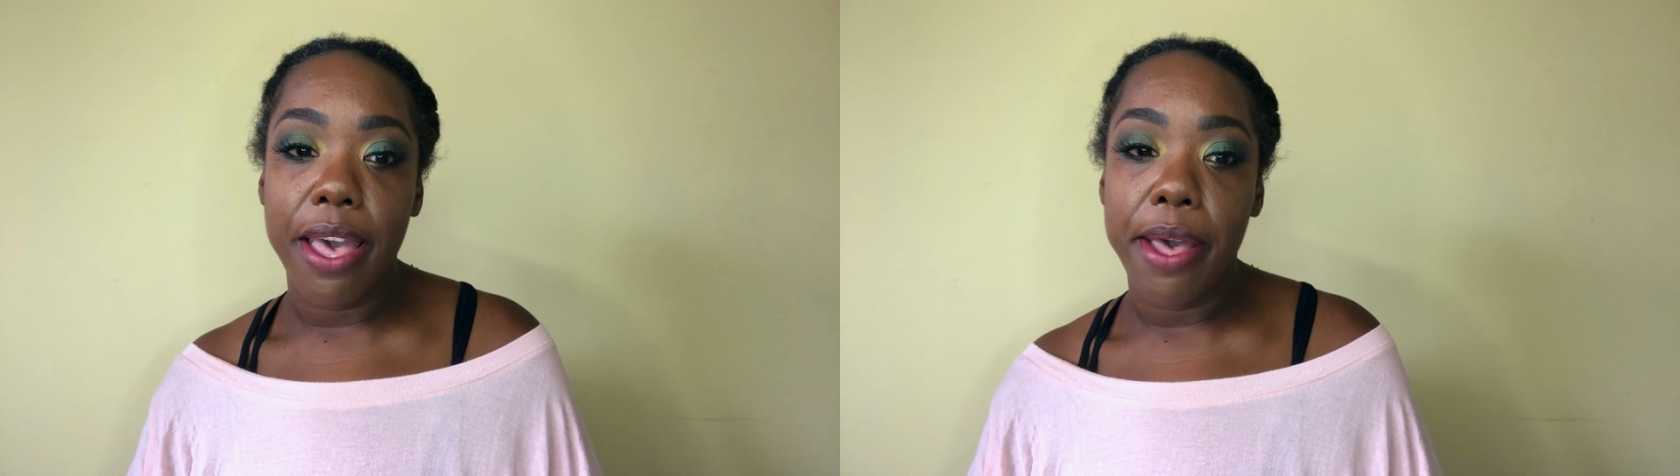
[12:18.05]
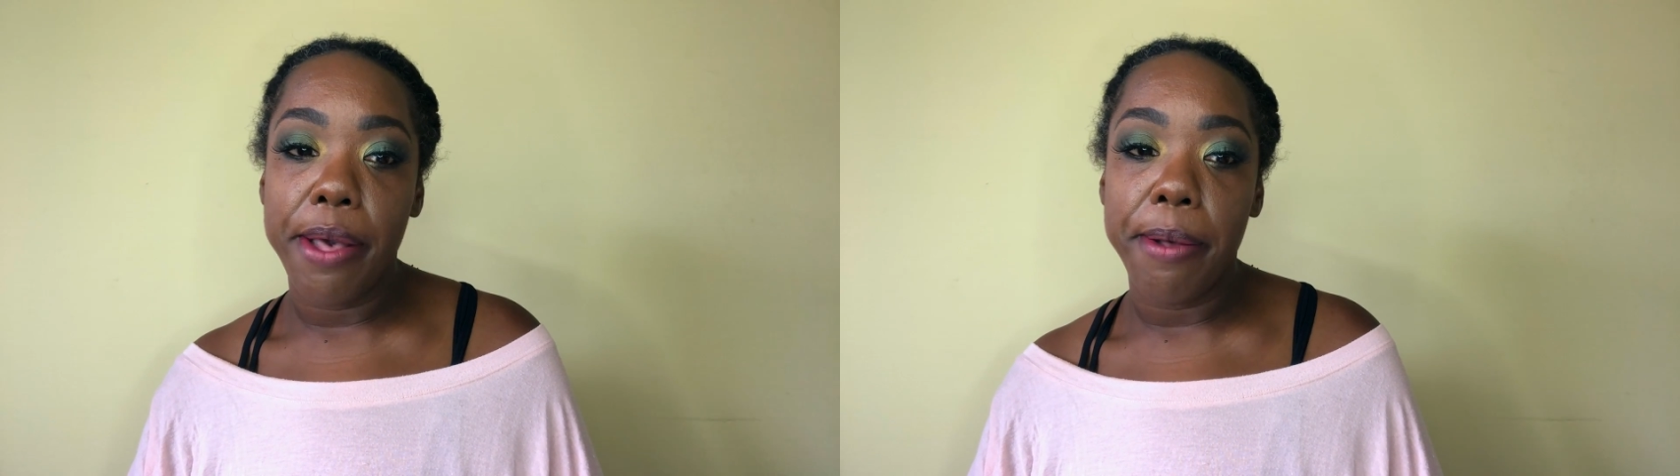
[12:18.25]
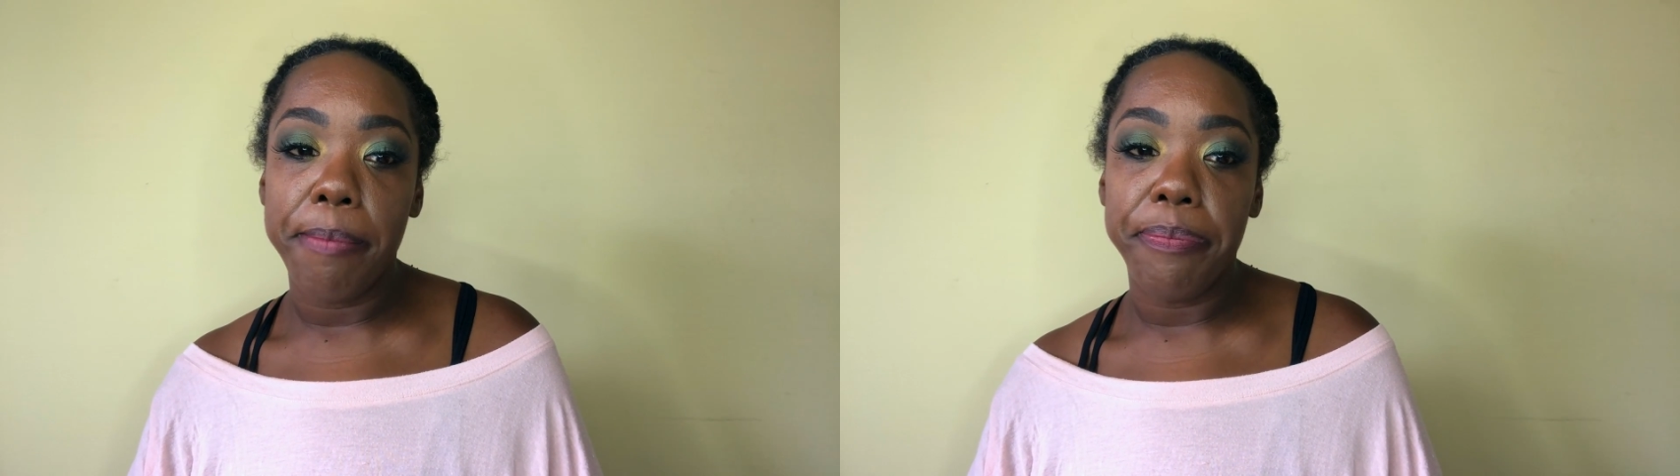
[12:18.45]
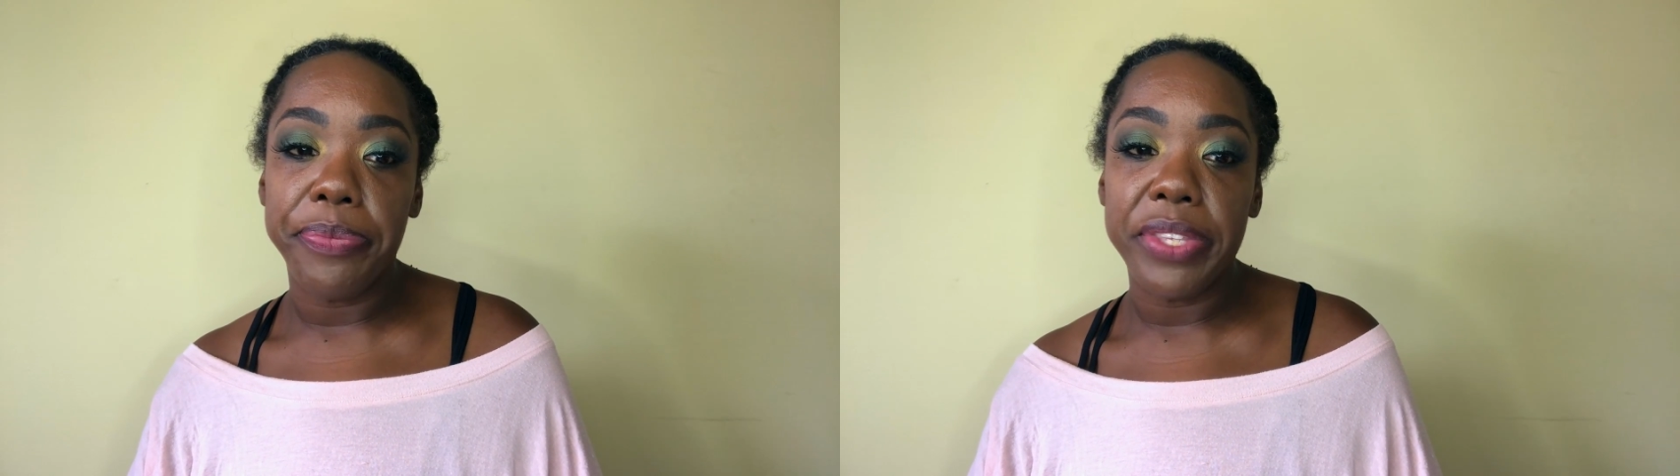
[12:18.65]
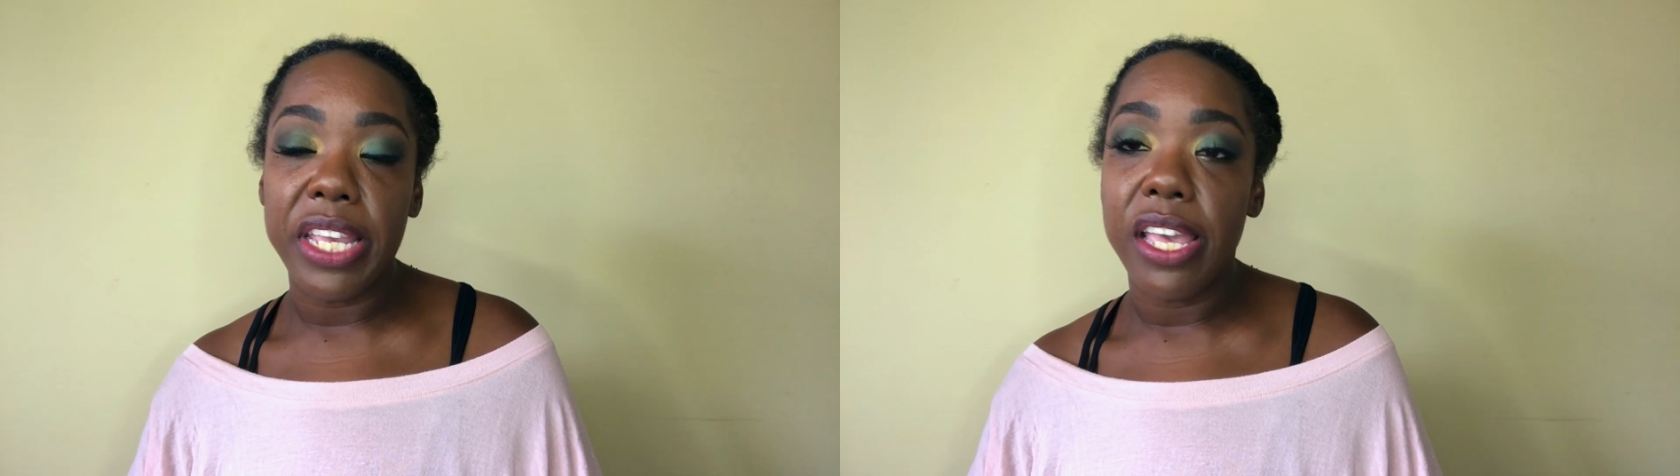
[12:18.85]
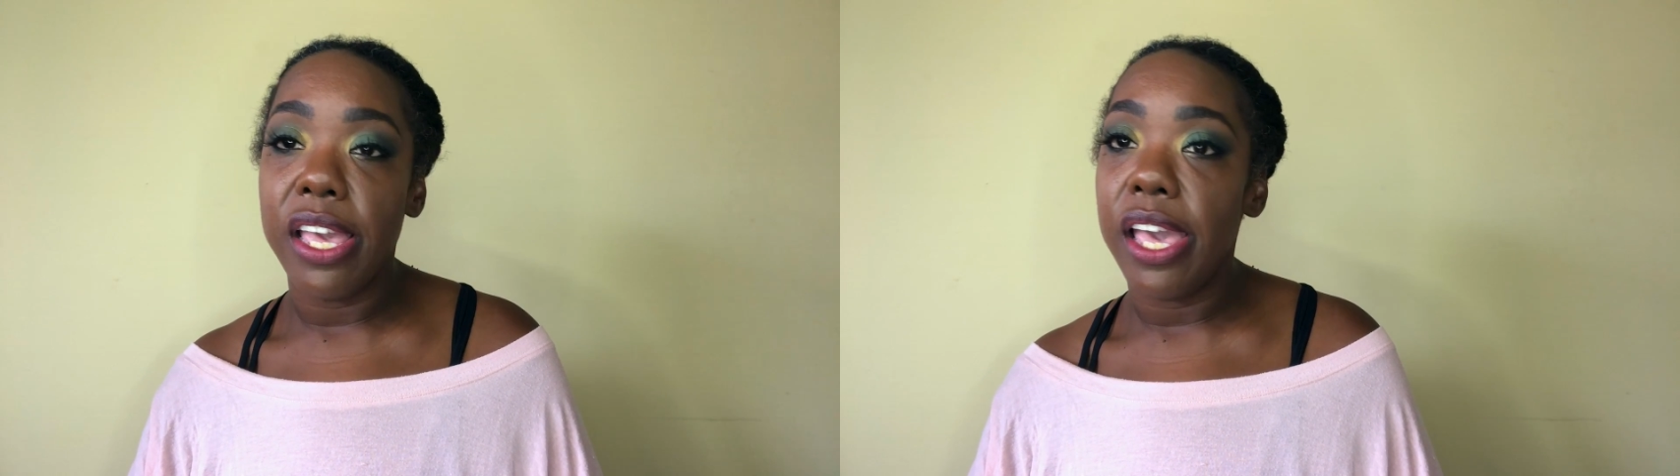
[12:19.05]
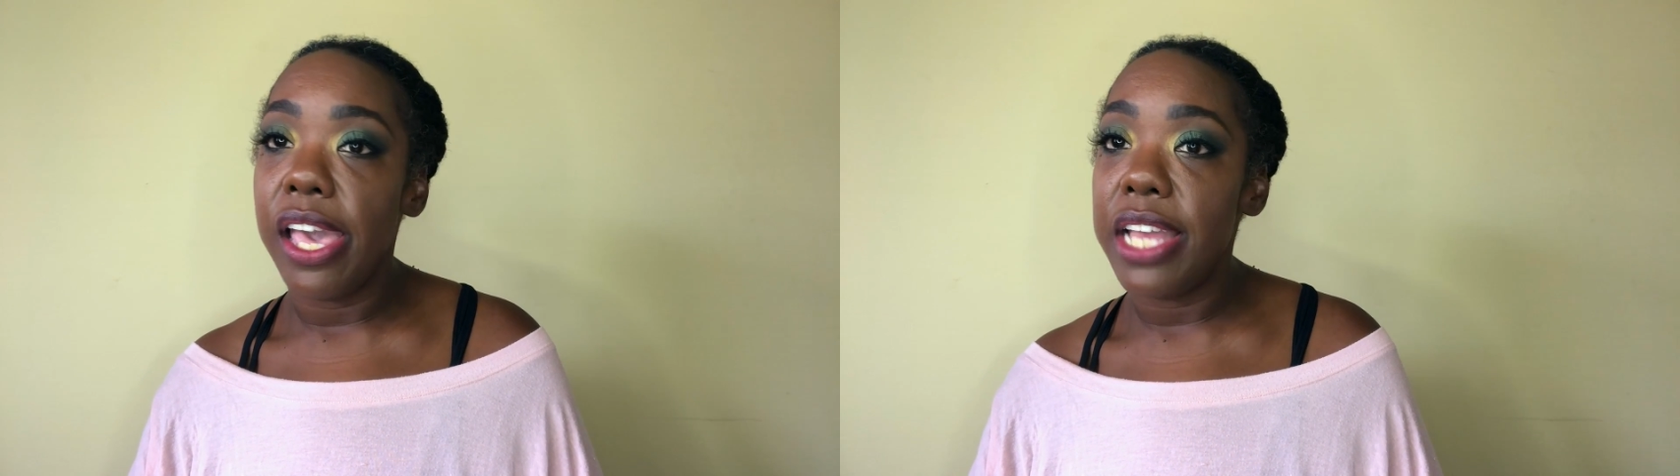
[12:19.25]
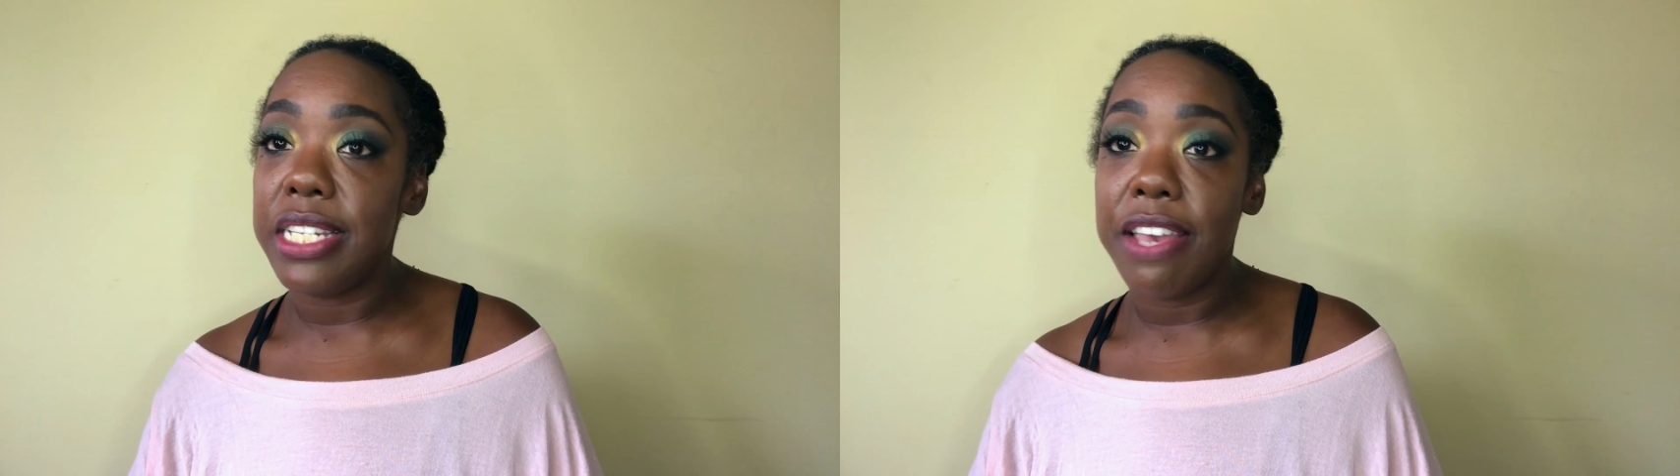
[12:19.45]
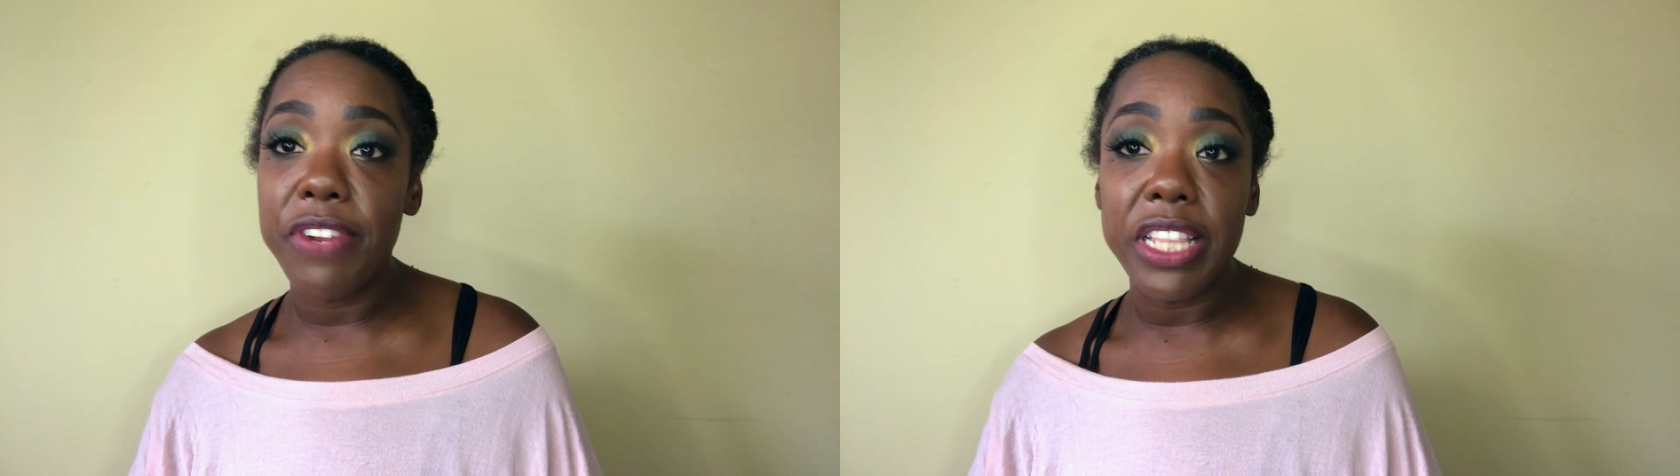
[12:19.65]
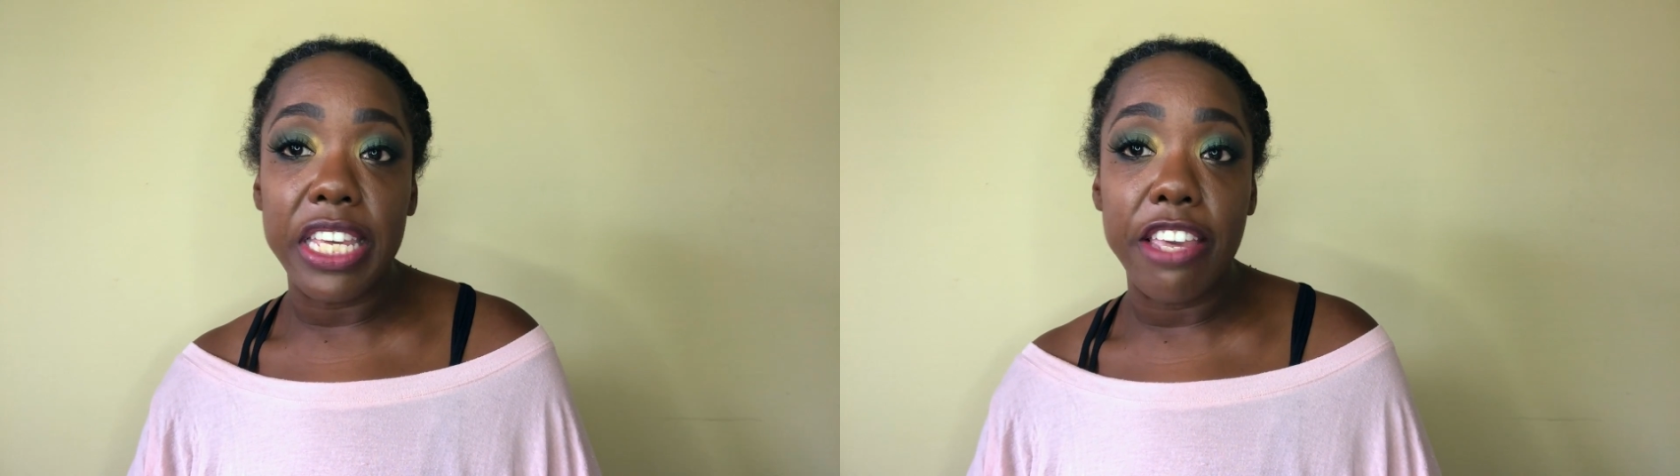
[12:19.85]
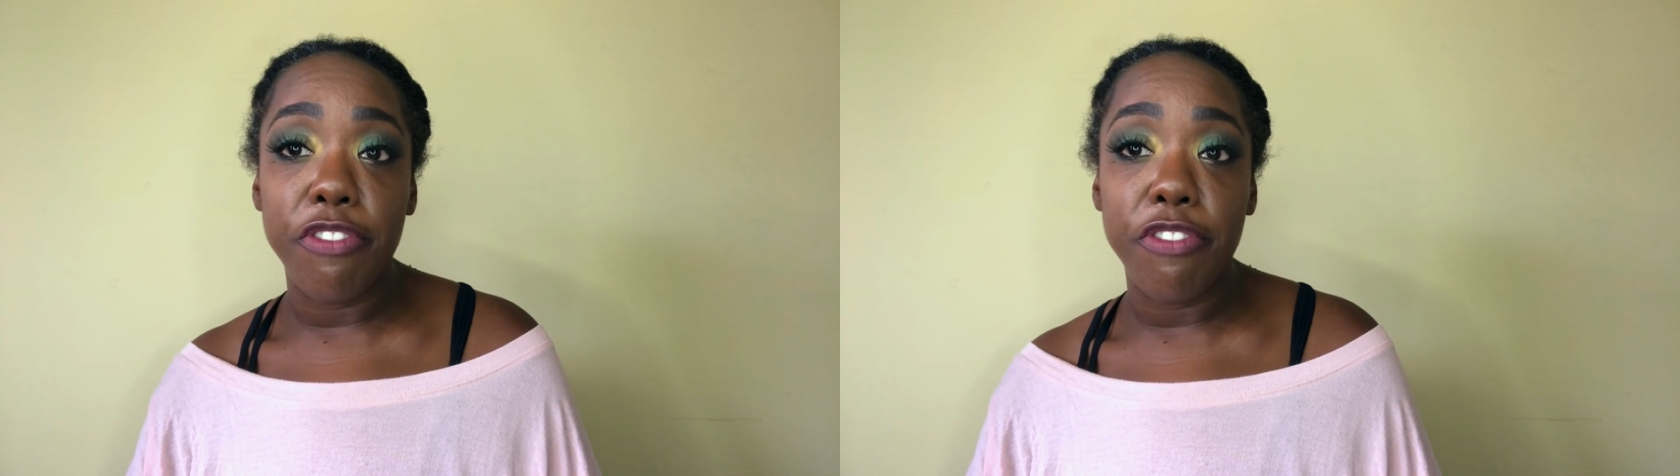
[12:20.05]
And definitely,